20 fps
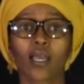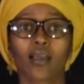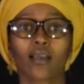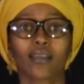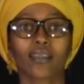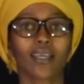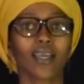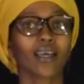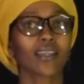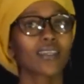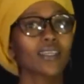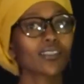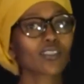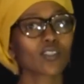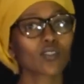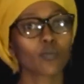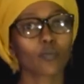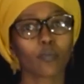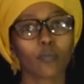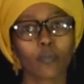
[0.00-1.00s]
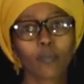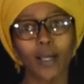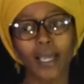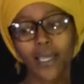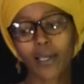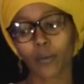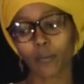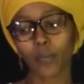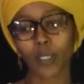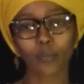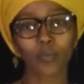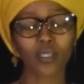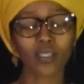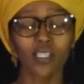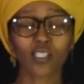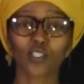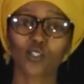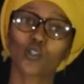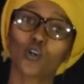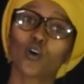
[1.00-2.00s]
Yeah, maybe
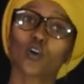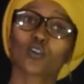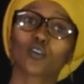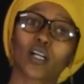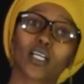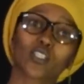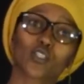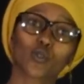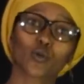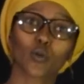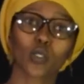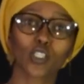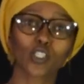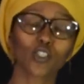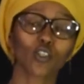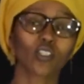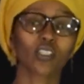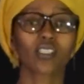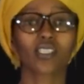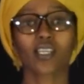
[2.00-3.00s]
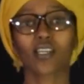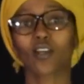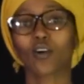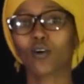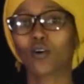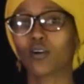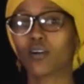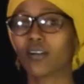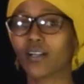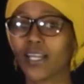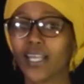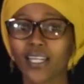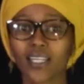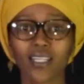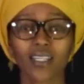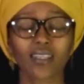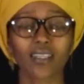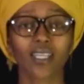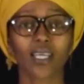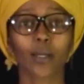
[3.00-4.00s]
there's no graduation day or
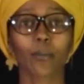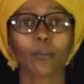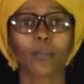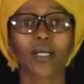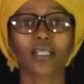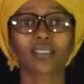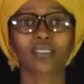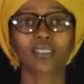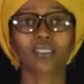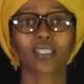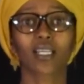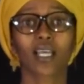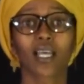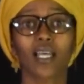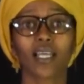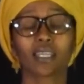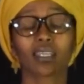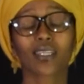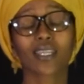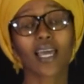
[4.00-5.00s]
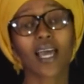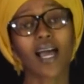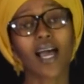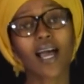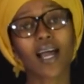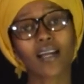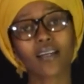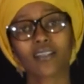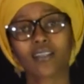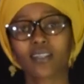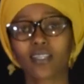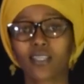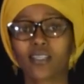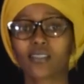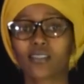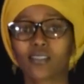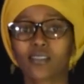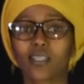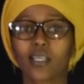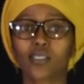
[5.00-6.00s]
anything, but there are
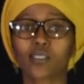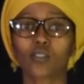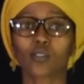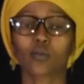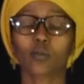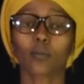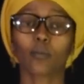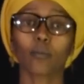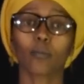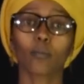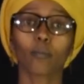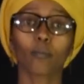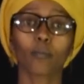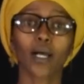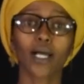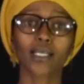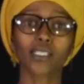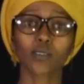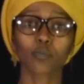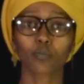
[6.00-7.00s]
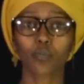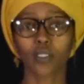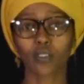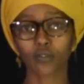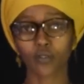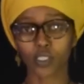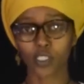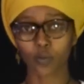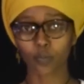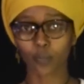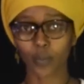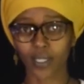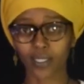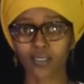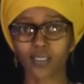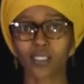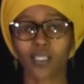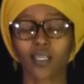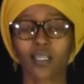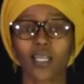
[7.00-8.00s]
things that must be
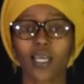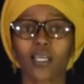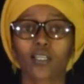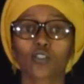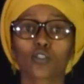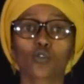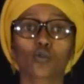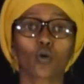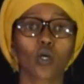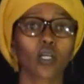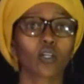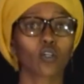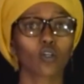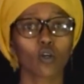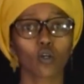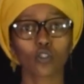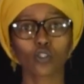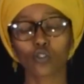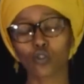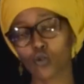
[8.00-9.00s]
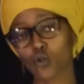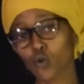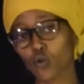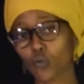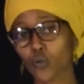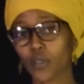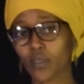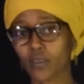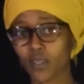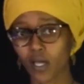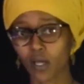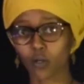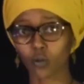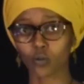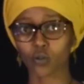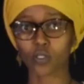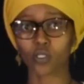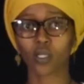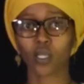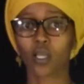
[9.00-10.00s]
respected and you cannot do
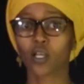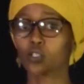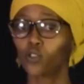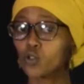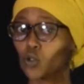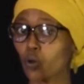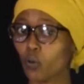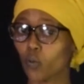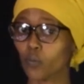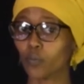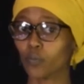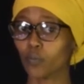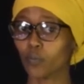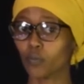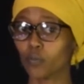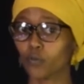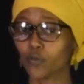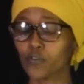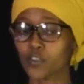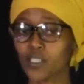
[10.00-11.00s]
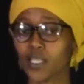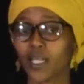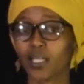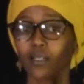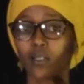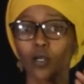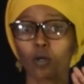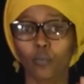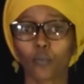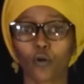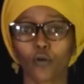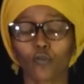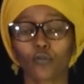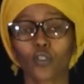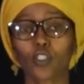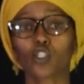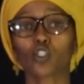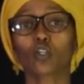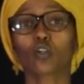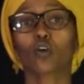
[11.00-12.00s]
without. So we've said
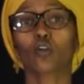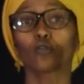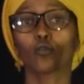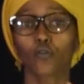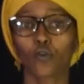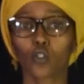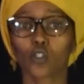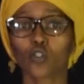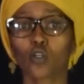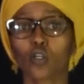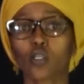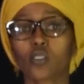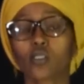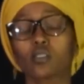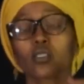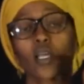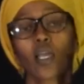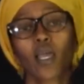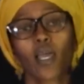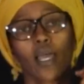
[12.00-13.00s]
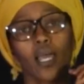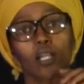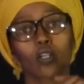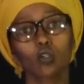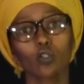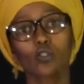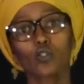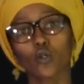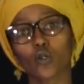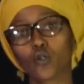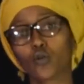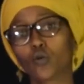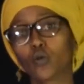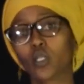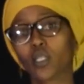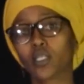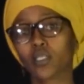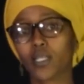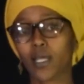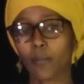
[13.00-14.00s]
professional photos, and also you
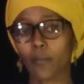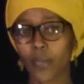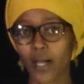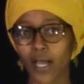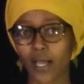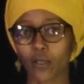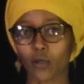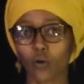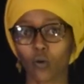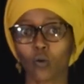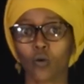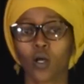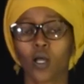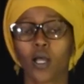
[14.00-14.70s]
need a bio.